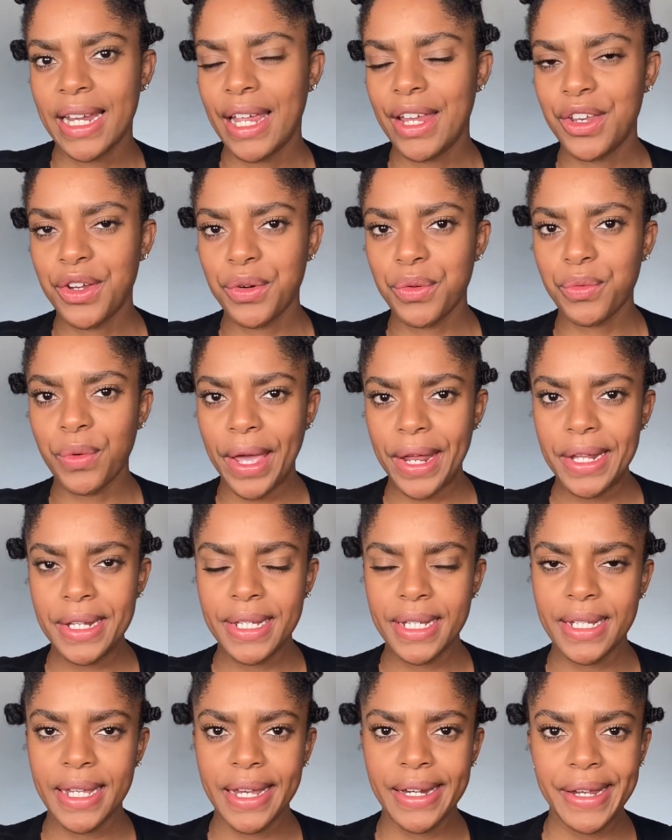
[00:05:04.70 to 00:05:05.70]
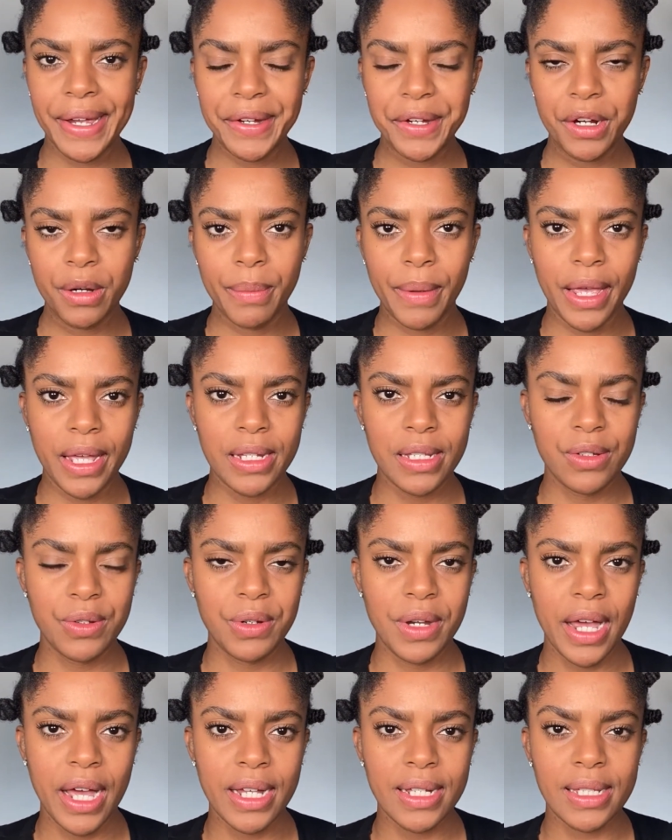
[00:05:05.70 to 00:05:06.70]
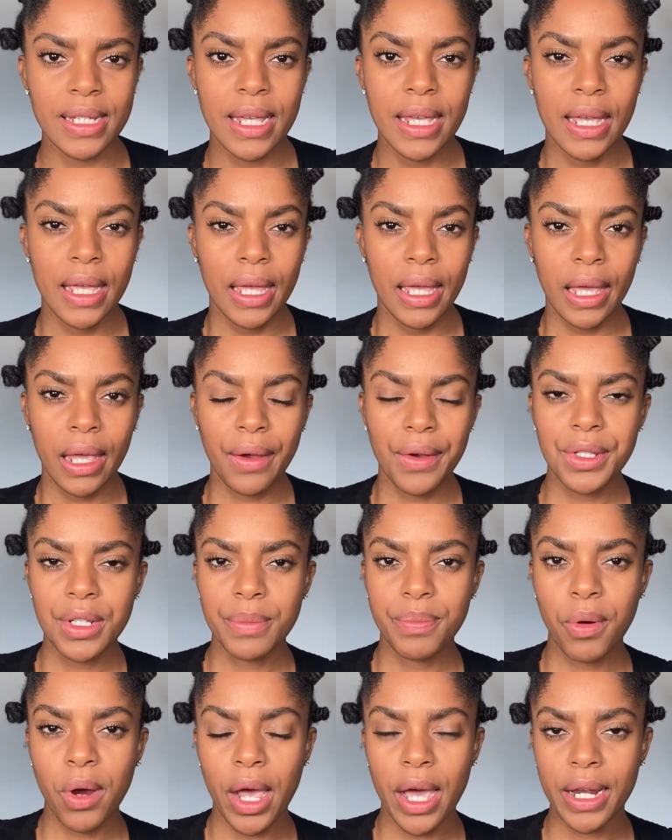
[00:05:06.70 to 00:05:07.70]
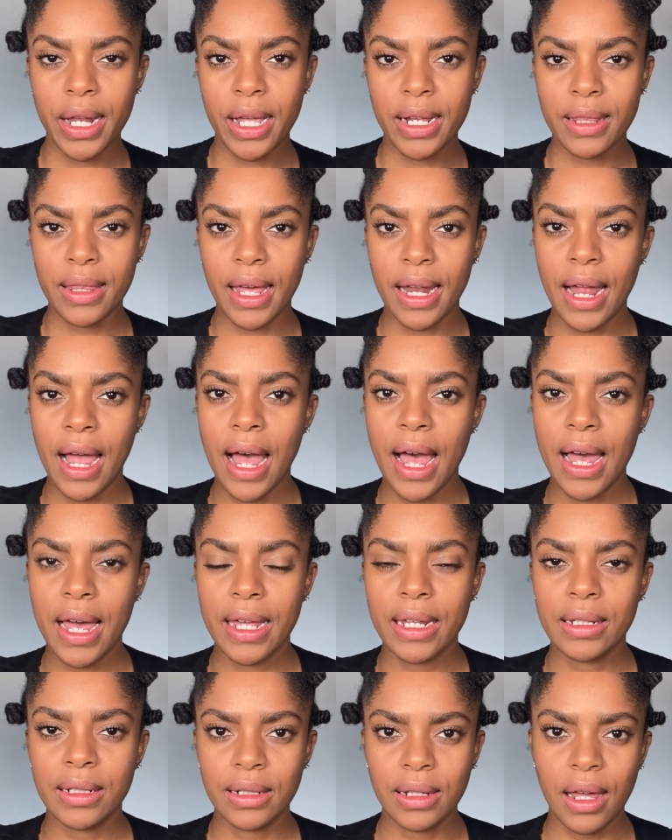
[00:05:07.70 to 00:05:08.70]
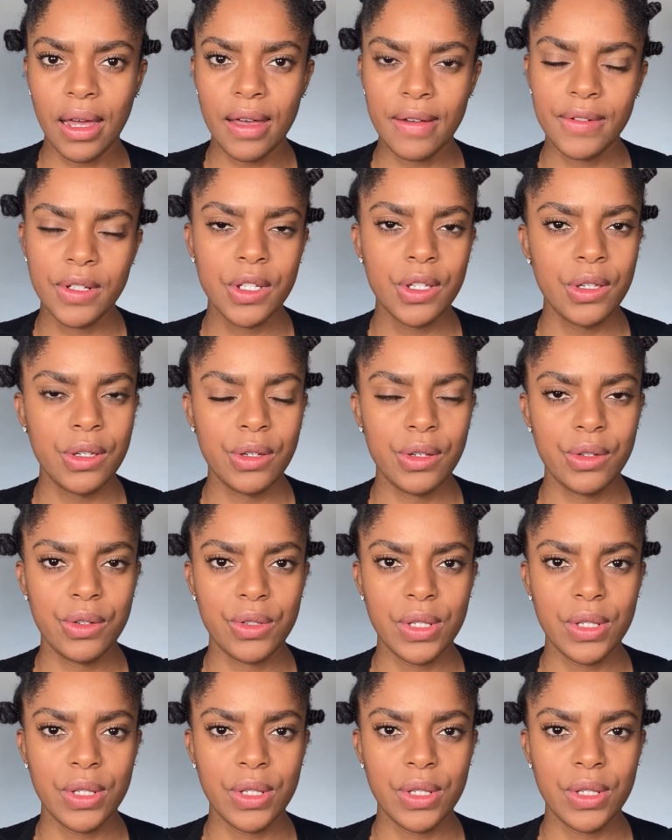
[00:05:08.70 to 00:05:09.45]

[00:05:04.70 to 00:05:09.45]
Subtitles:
and you're ready to take down your Bantu knots, here's the product that I love to use